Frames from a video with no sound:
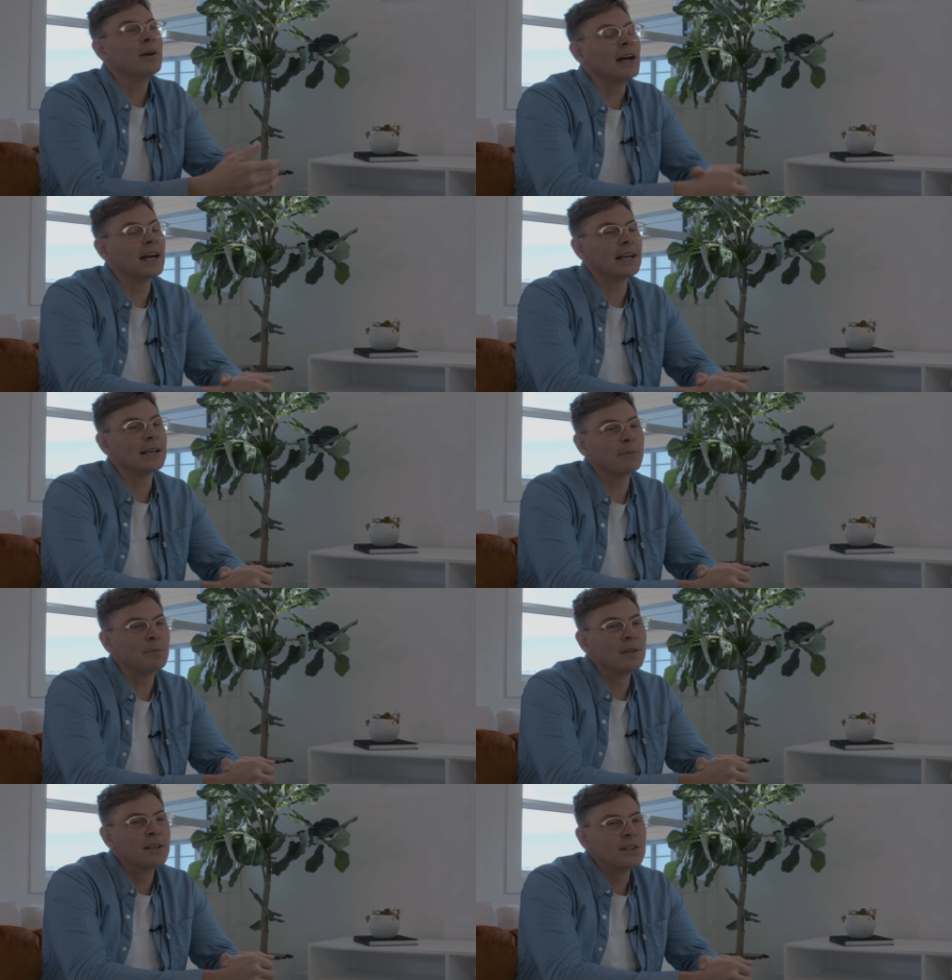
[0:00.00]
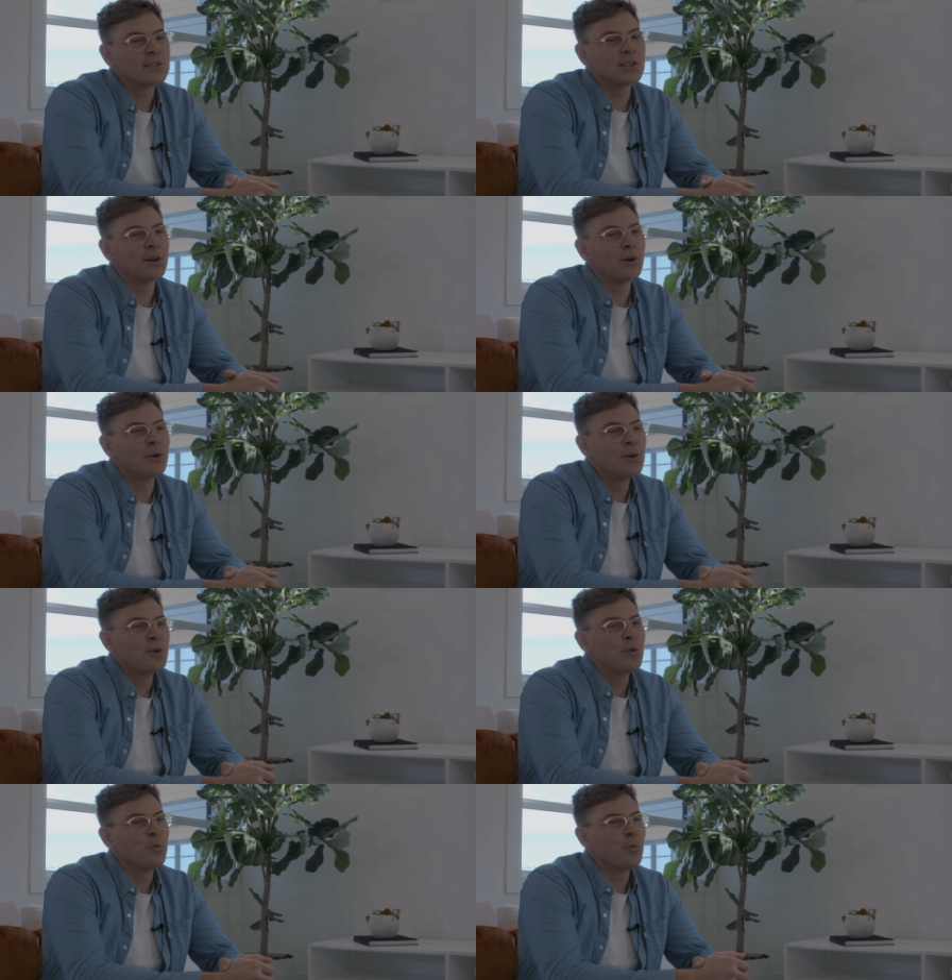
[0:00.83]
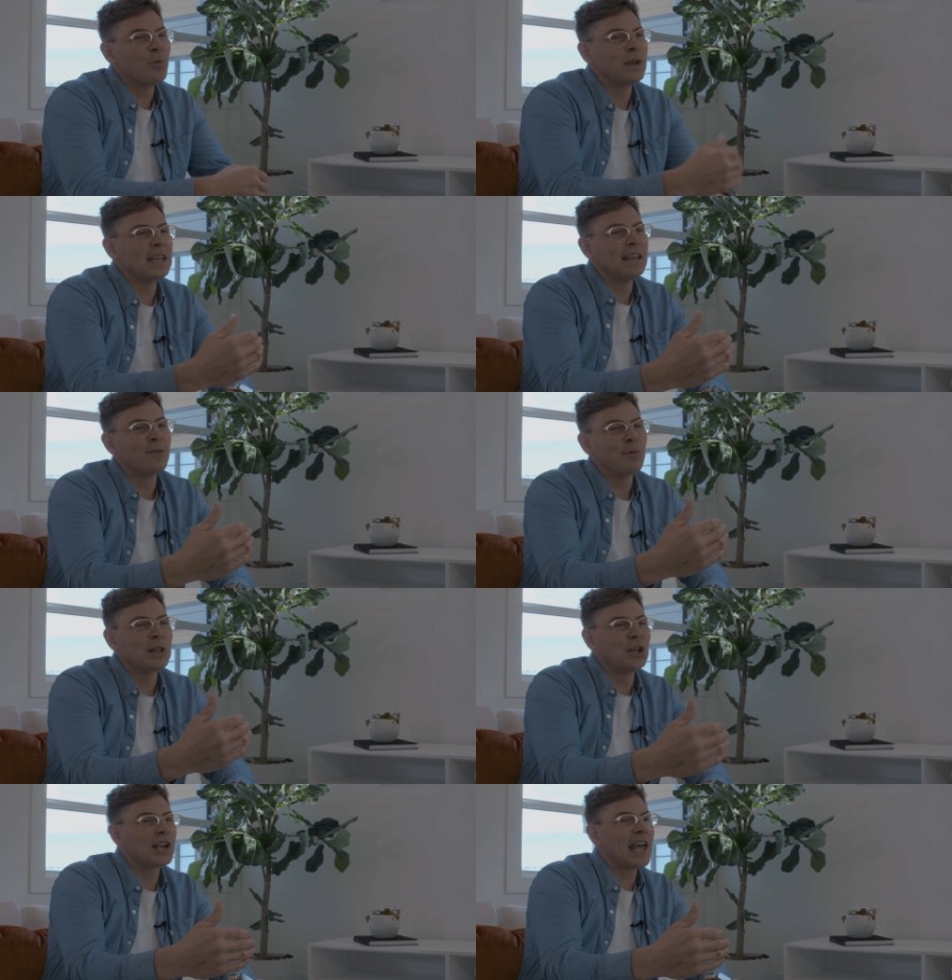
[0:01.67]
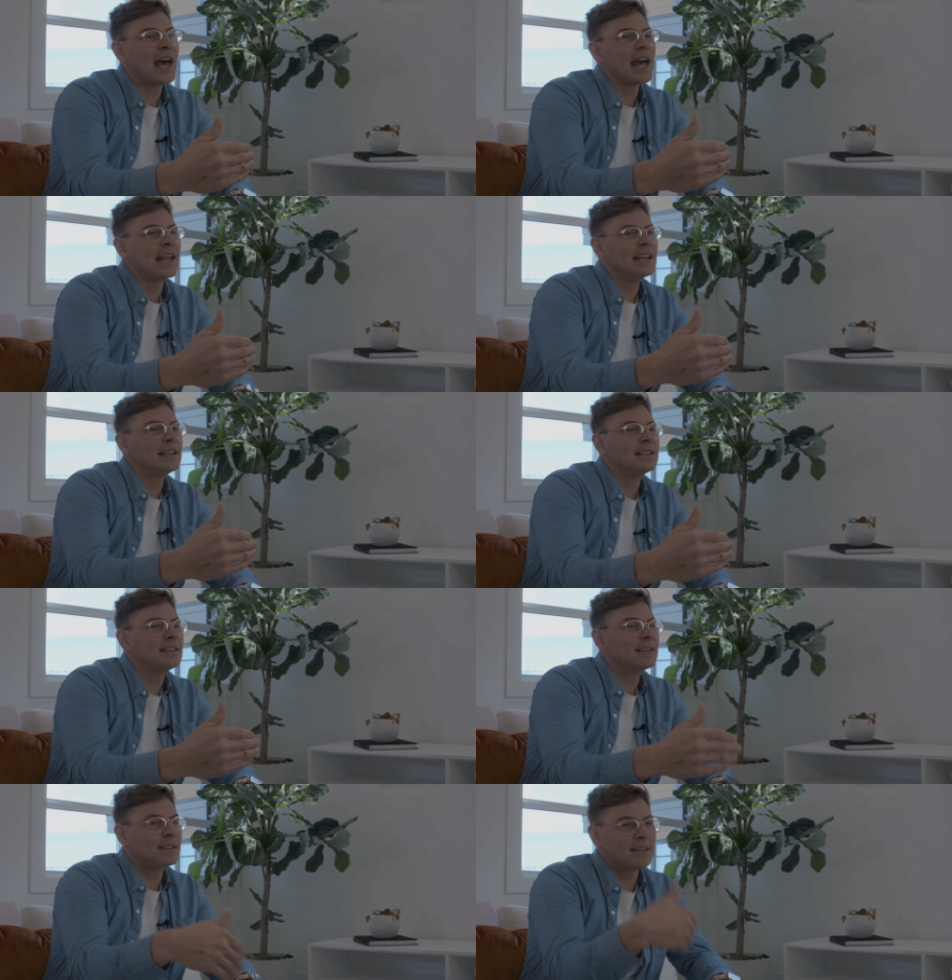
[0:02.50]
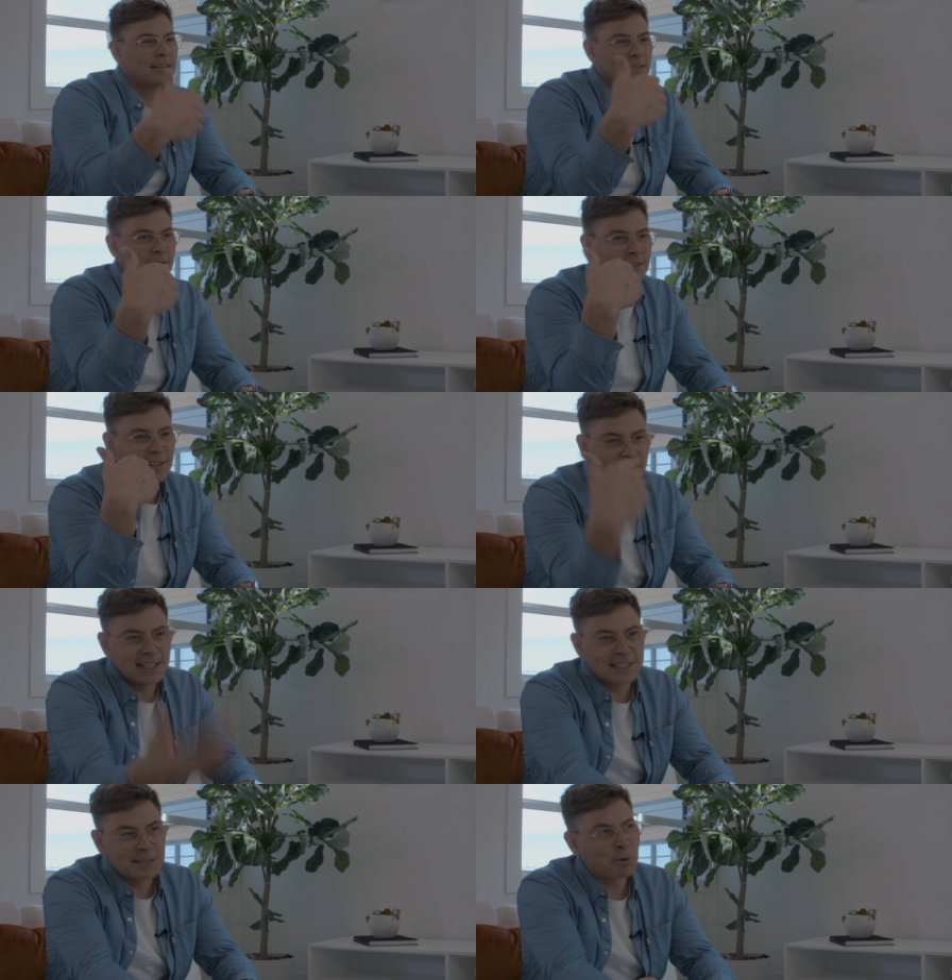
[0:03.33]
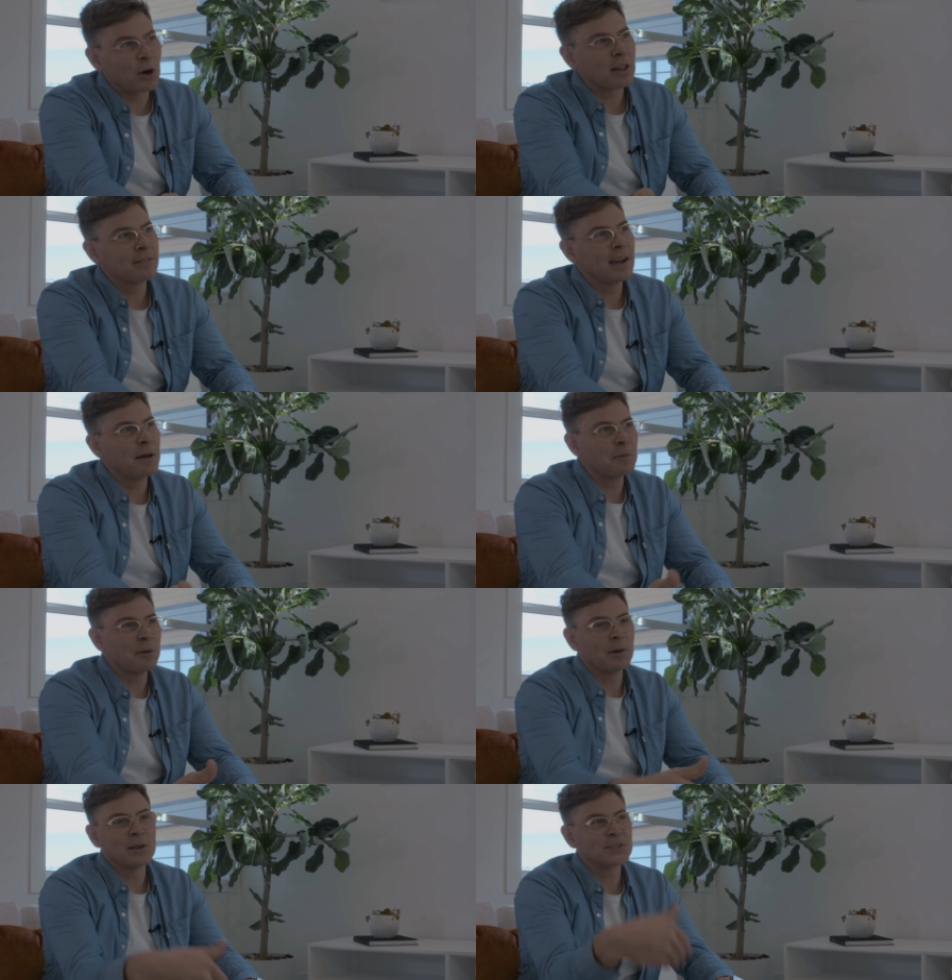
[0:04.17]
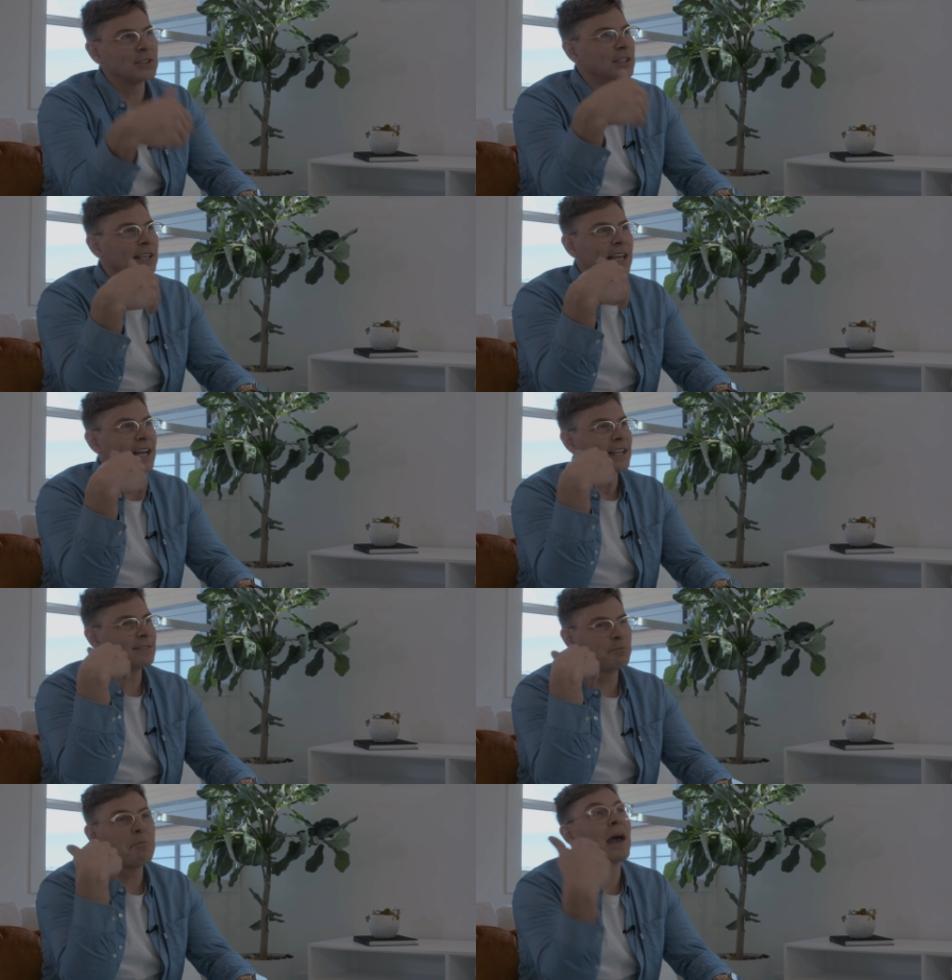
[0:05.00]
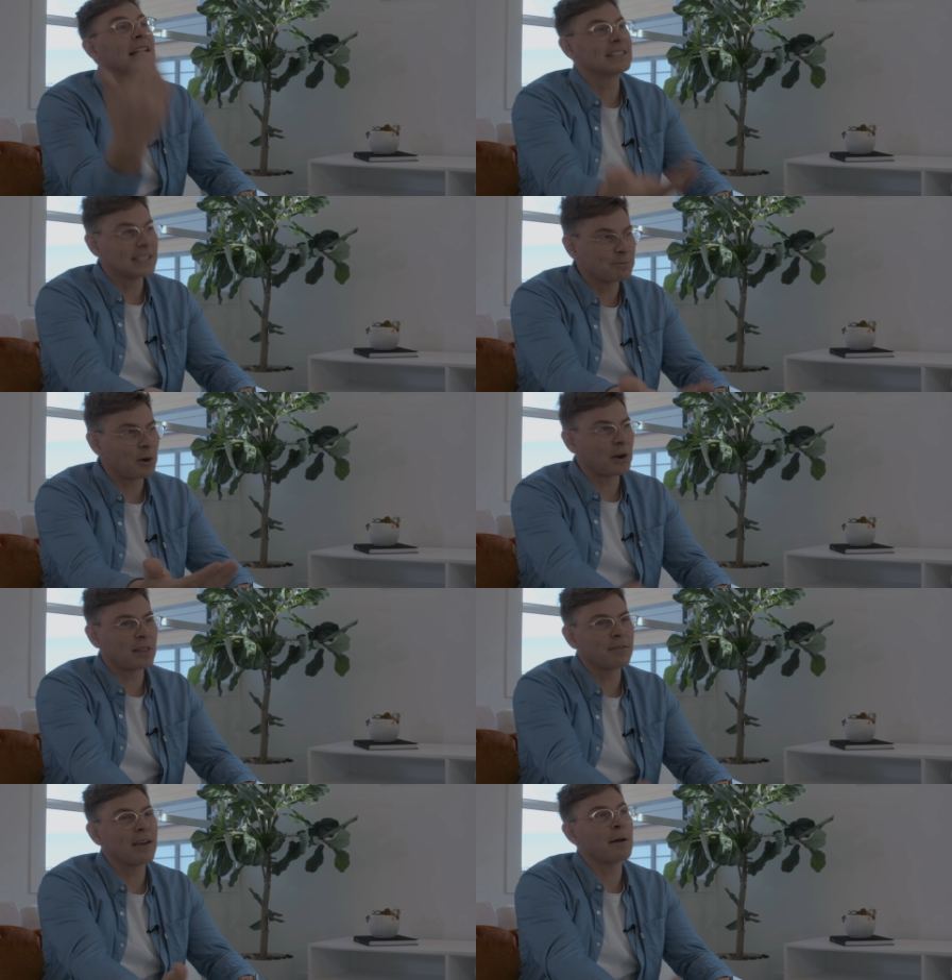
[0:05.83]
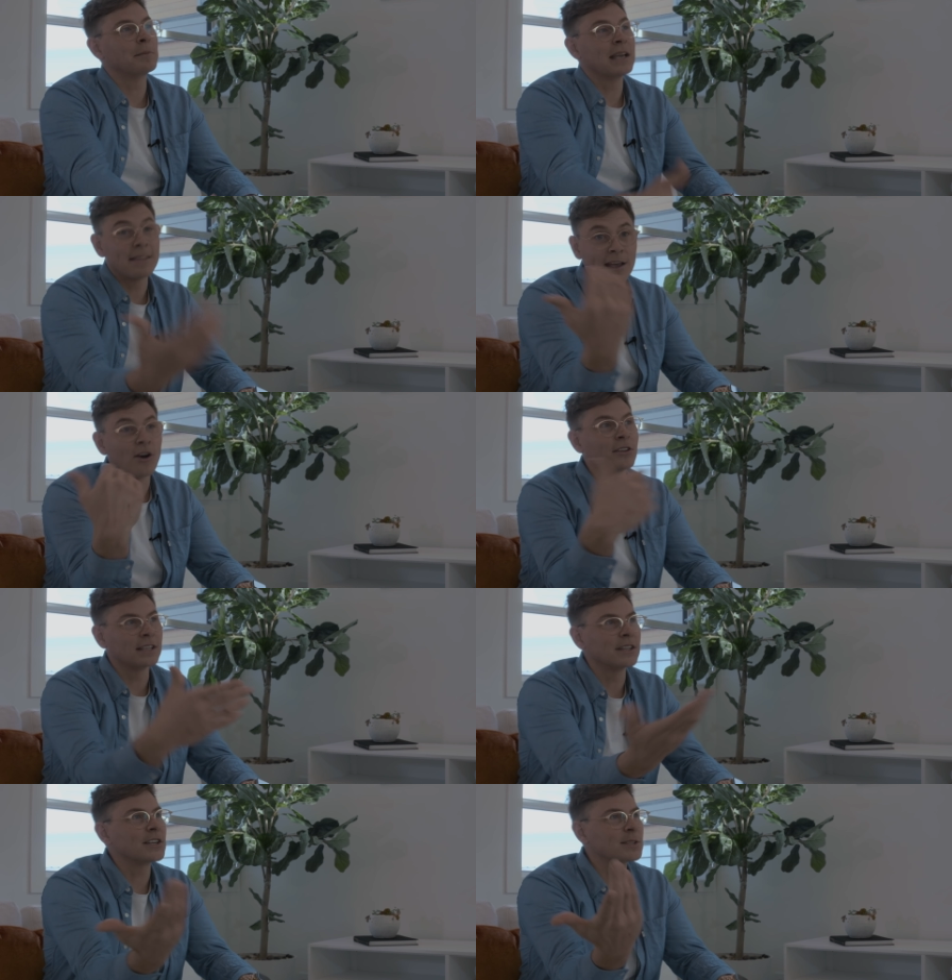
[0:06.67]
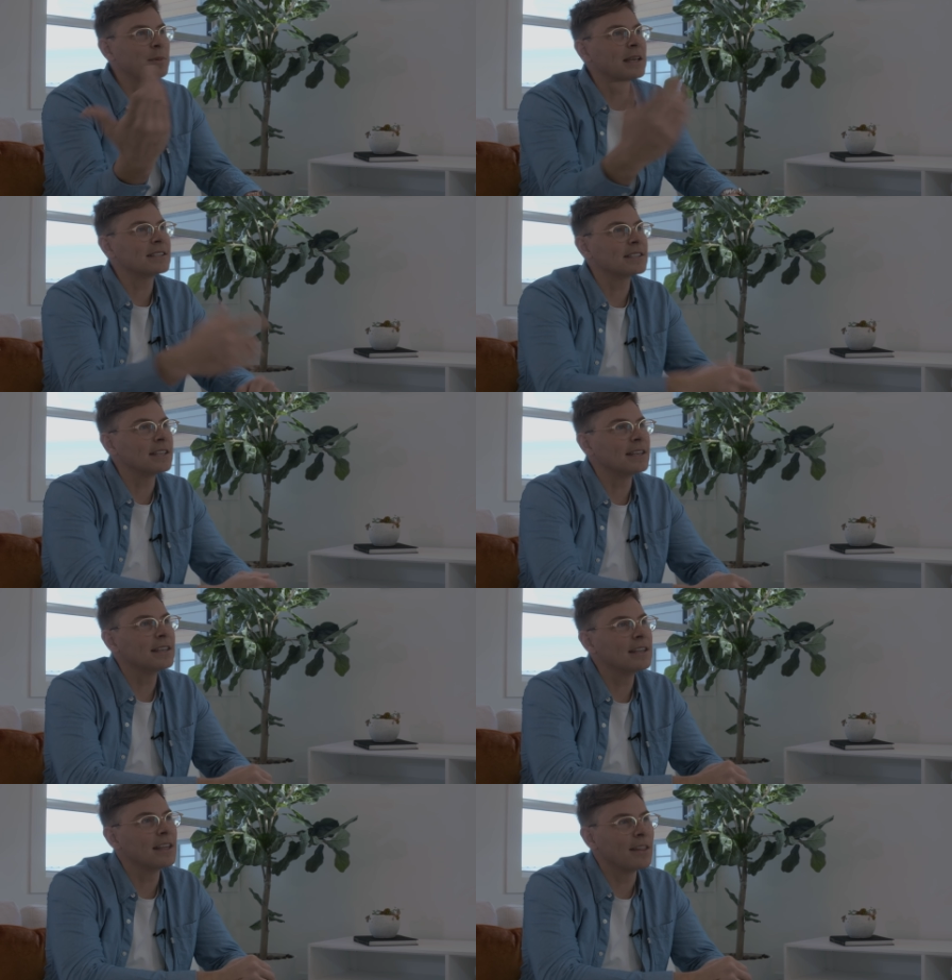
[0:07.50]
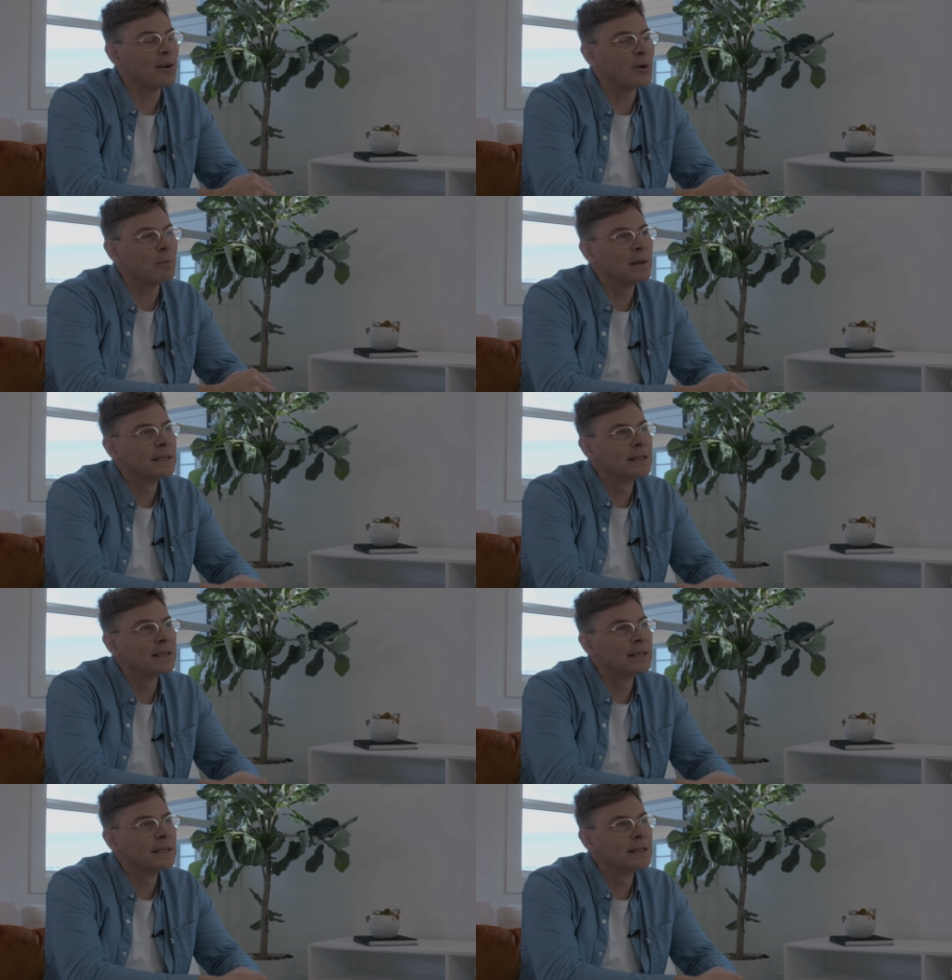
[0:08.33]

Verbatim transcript: Um, so we we look at kids as part of the family. We also look at pets as part of the family, and they all need their space in, in the home.